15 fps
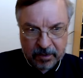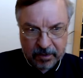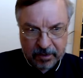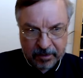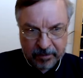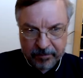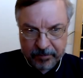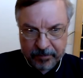
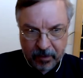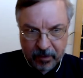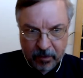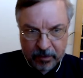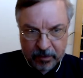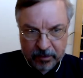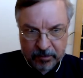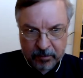
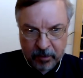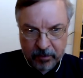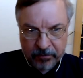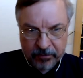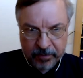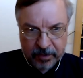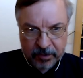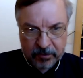Only a small
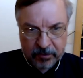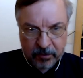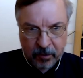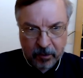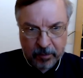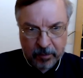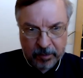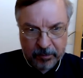fraction on
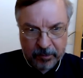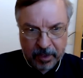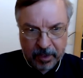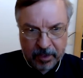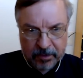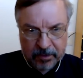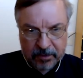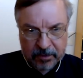home
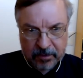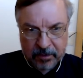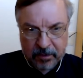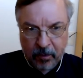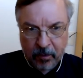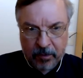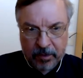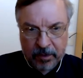hemodialysis, and
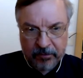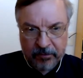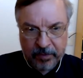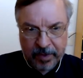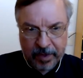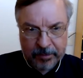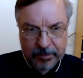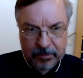only if
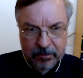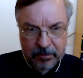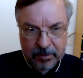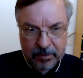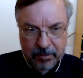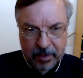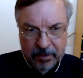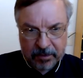we
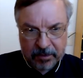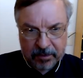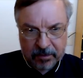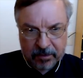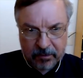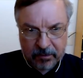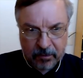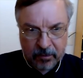absolutely
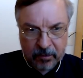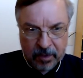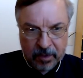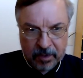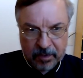must do,